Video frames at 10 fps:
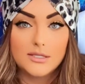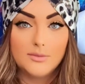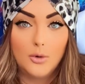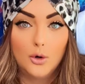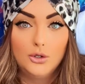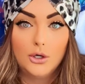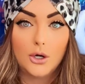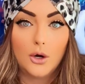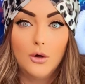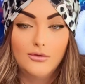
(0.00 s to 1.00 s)
to pull
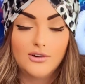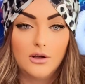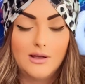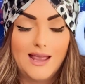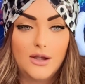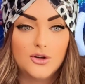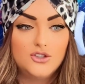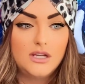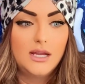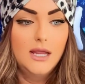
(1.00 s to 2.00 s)
your overall
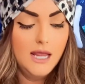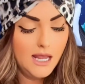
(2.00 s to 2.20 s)
energy.